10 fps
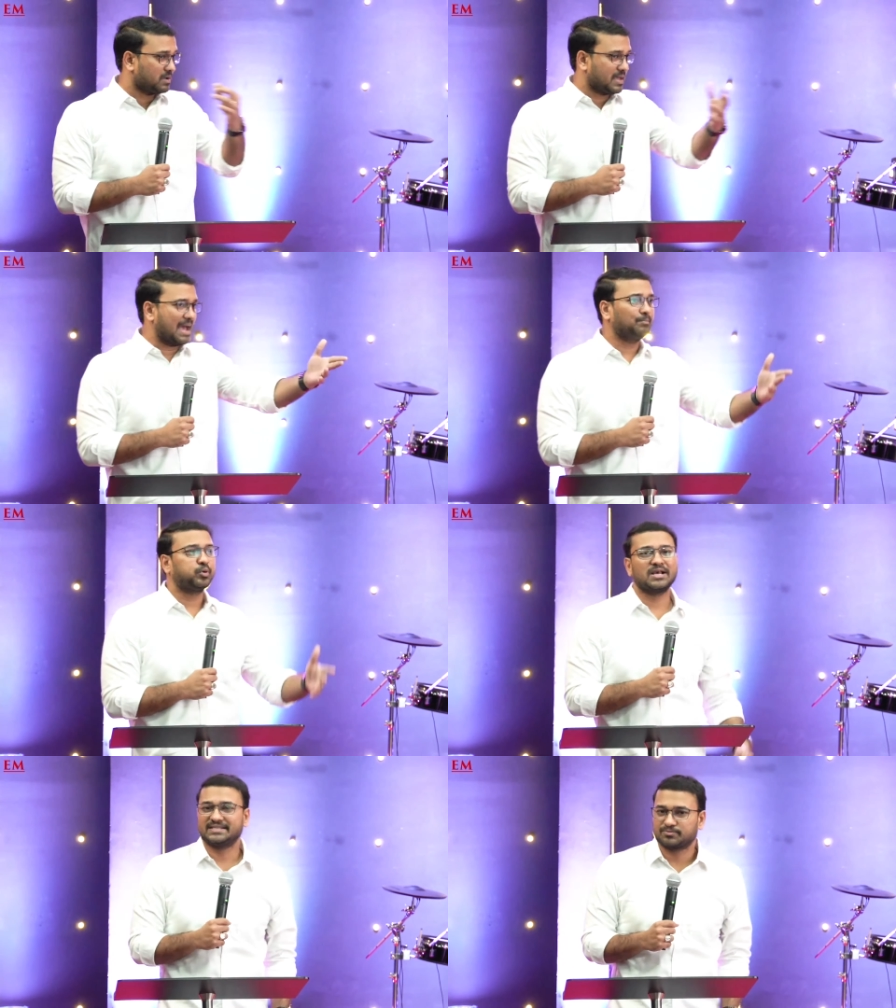
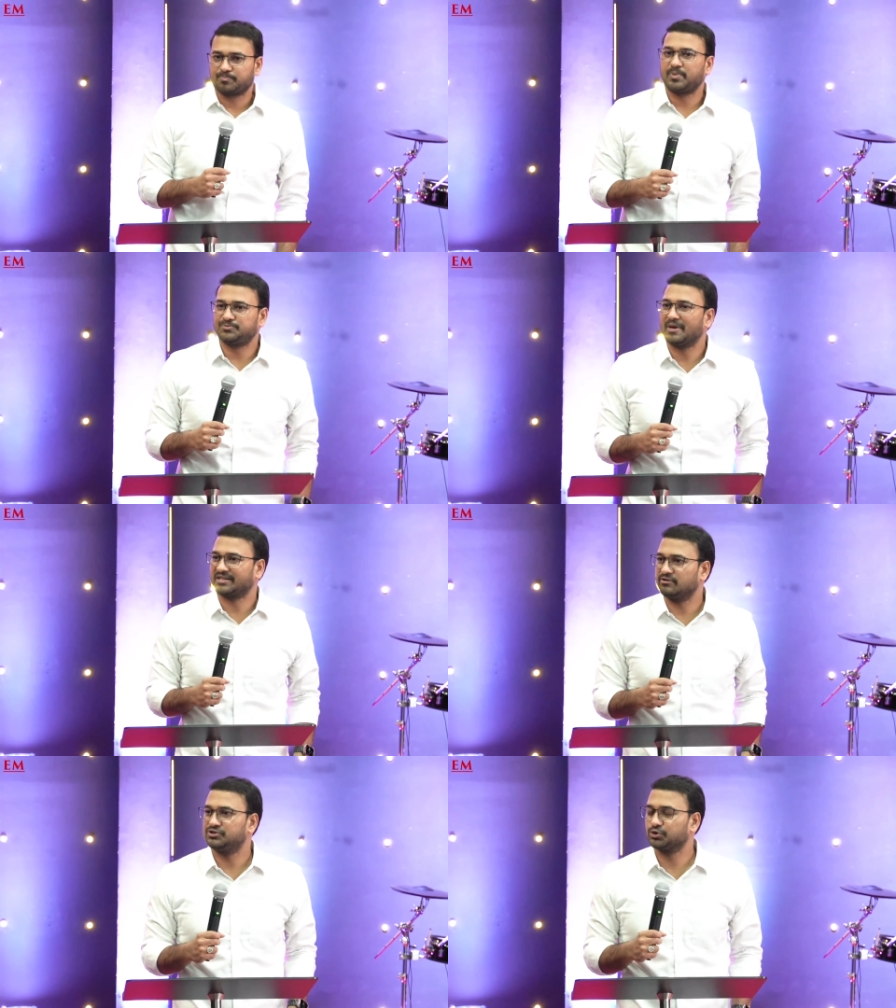employees perspective
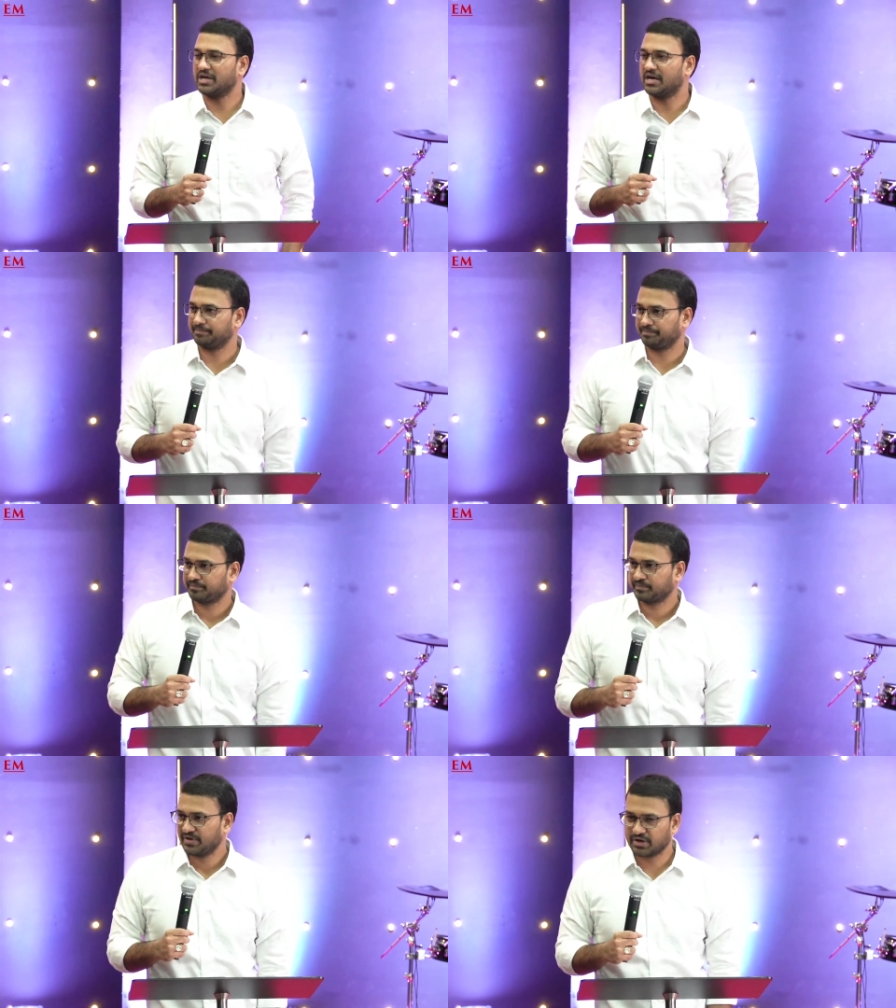nunchi chuddam.
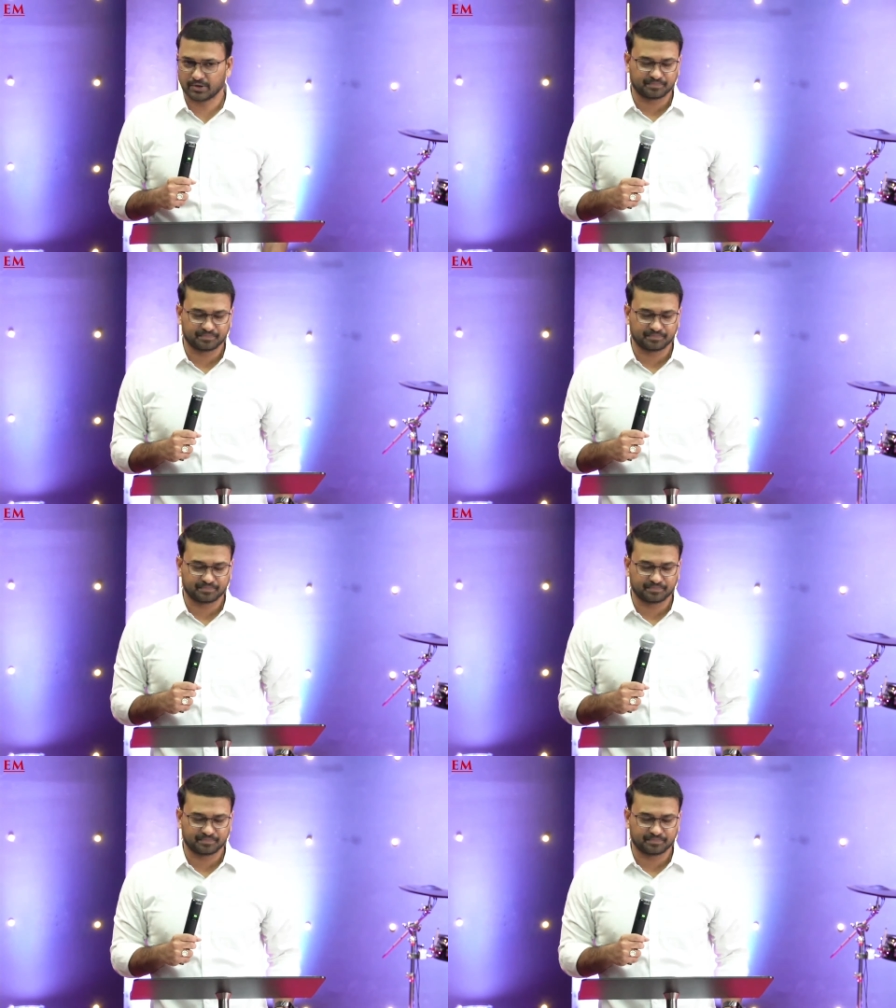You know,